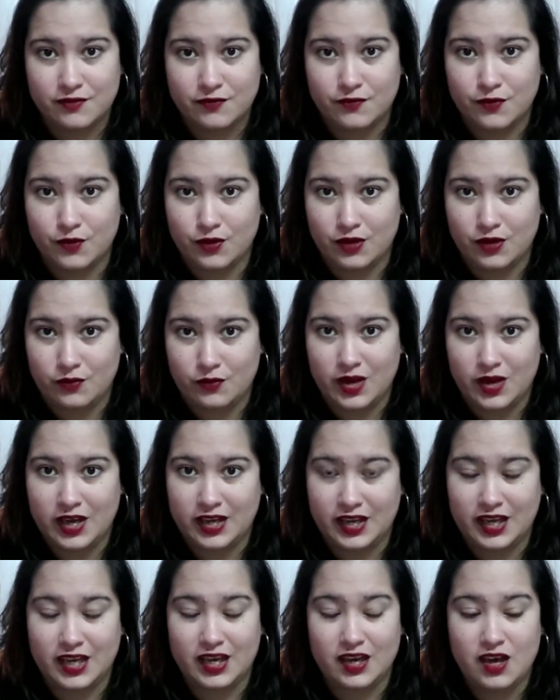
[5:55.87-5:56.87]
for the
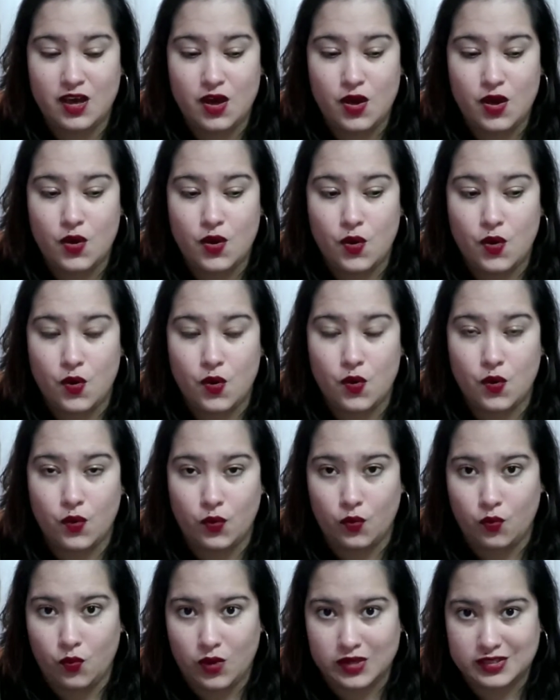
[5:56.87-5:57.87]
writing or
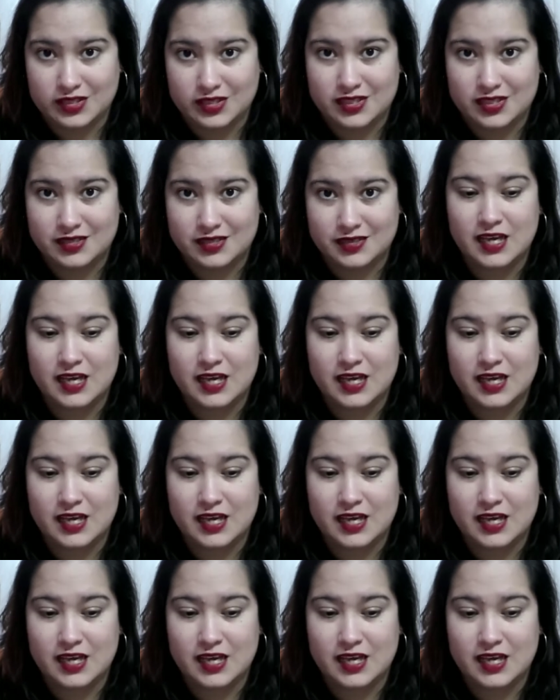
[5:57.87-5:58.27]
what.